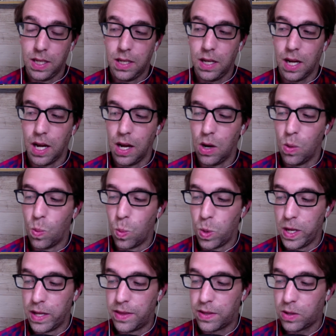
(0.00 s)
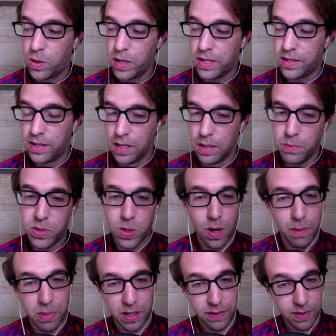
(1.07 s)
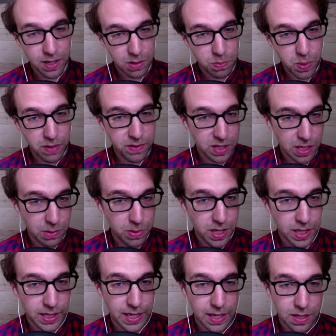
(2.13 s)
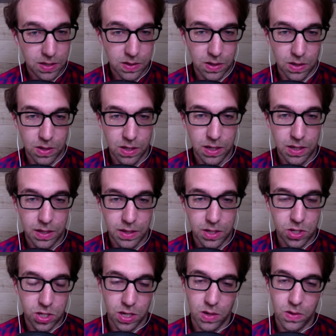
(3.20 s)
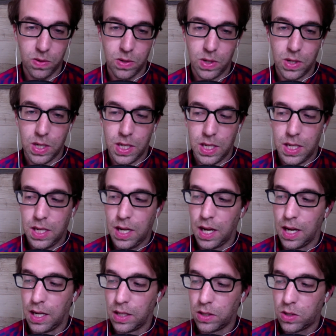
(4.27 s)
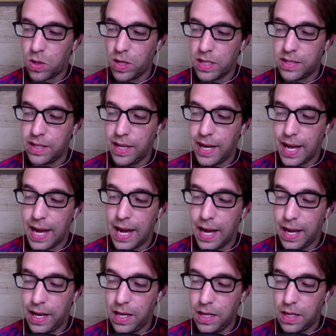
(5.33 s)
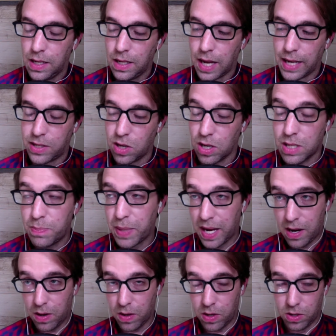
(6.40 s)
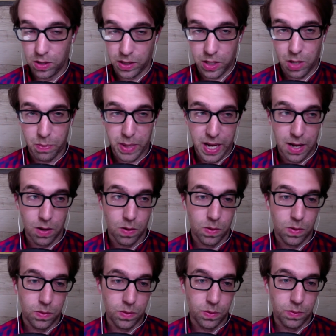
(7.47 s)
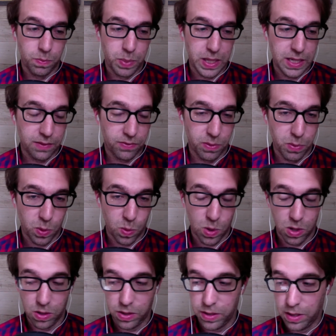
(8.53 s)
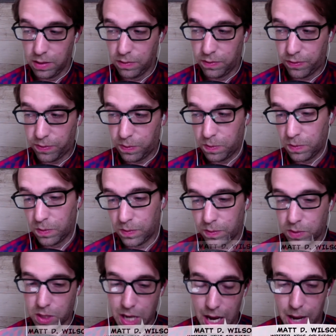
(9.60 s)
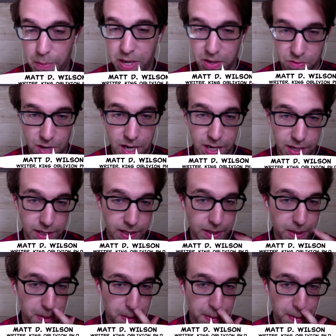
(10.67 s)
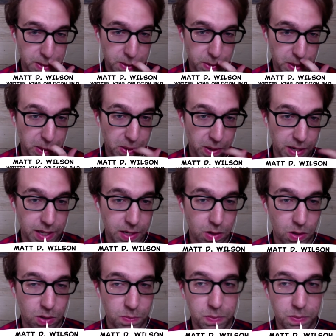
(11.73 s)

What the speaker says: With Chris Sims, who I believe has previously been a guest on this show. Mm-hmm. Chris and I talked about earlier about being from the world of comedy writing to a degree, or